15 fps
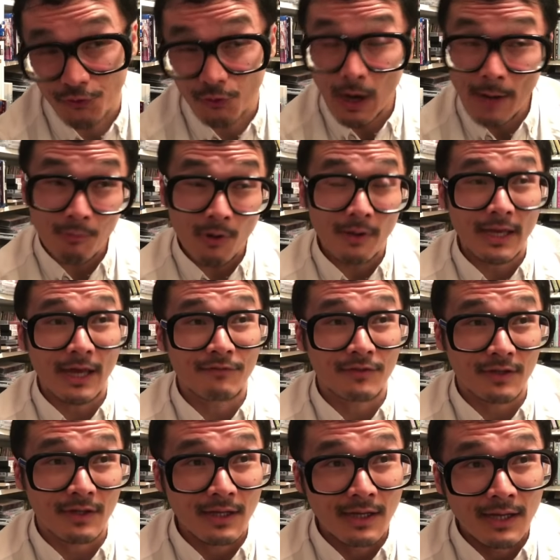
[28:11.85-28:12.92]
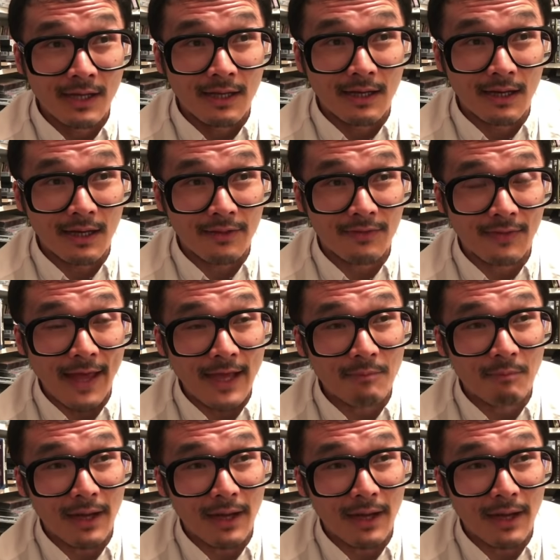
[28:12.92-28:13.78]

So I probably have to uh, thank